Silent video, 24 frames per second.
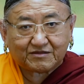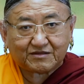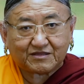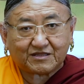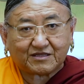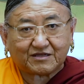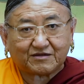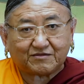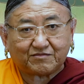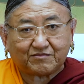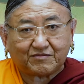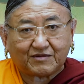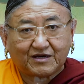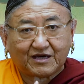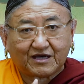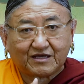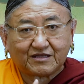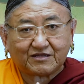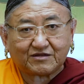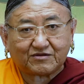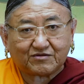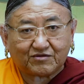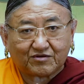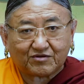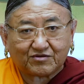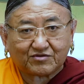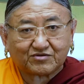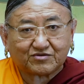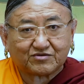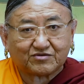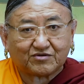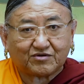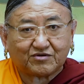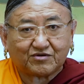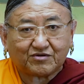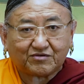that mind
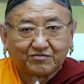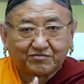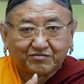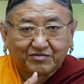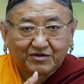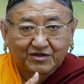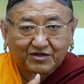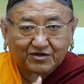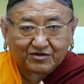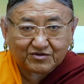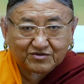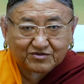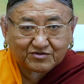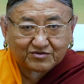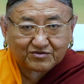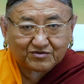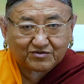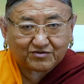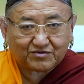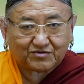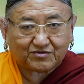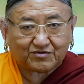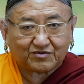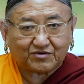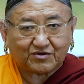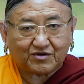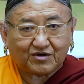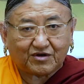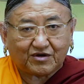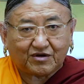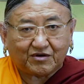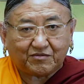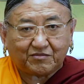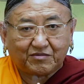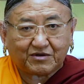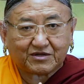also belongs to you.
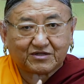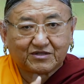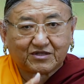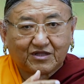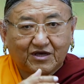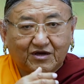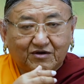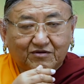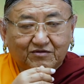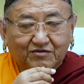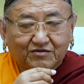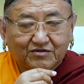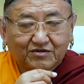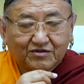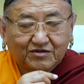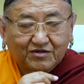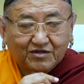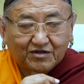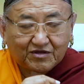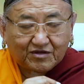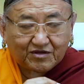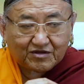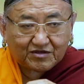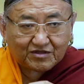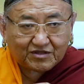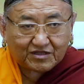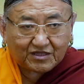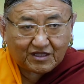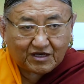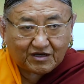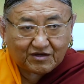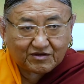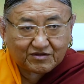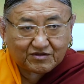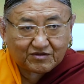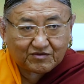But now
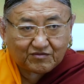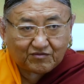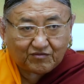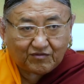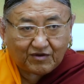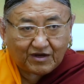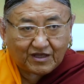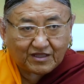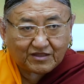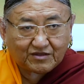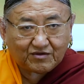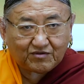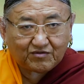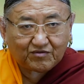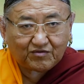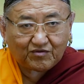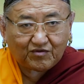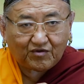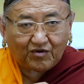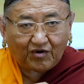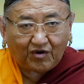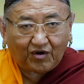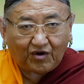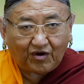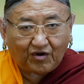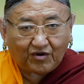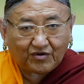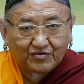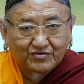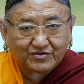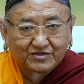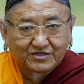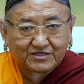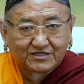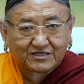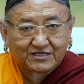the one who
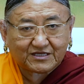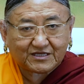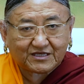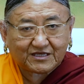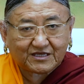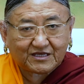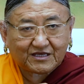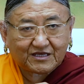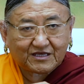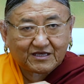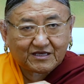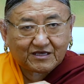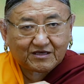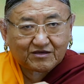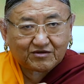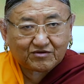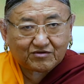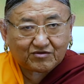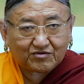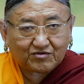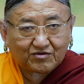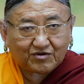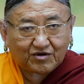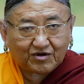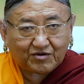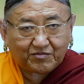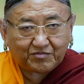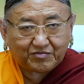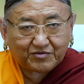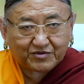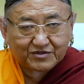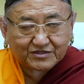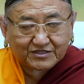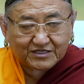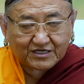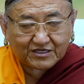owns your
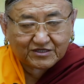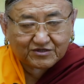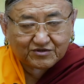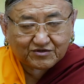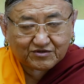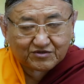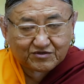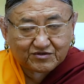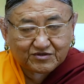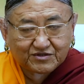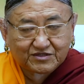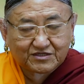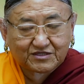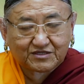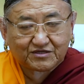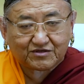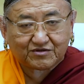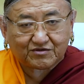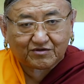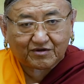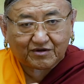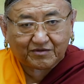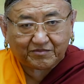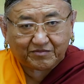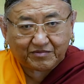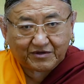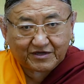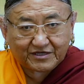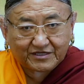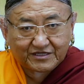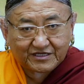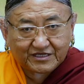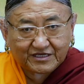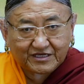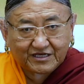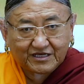possessions, your
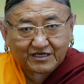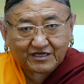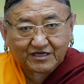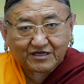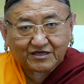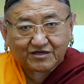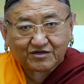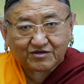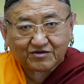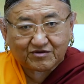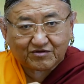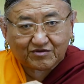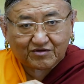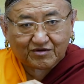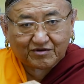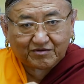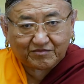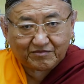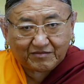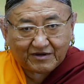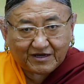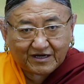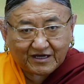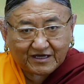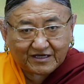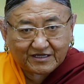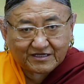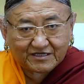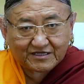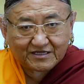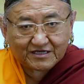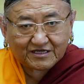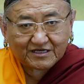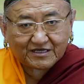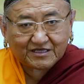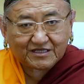body, your
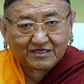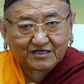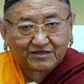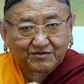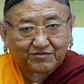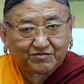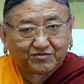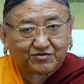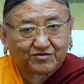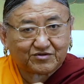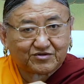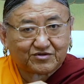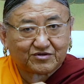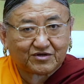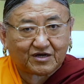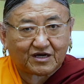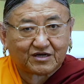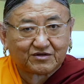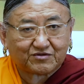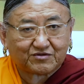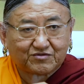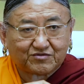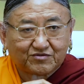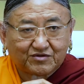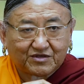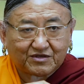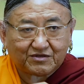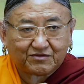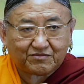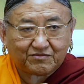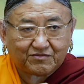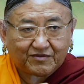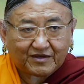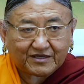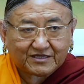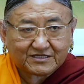mind, if you try to
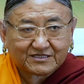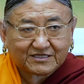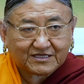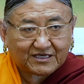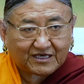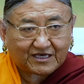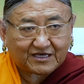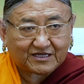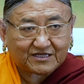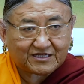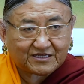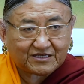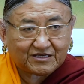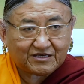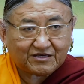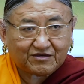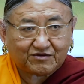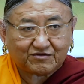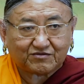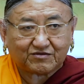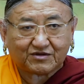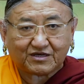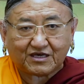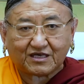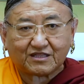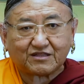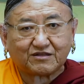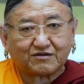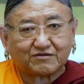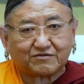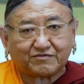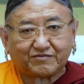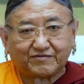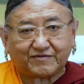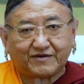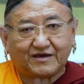investigate, you
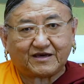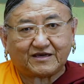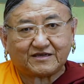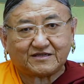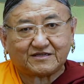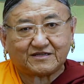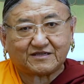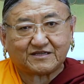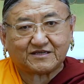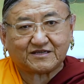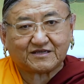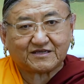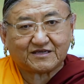cannot find.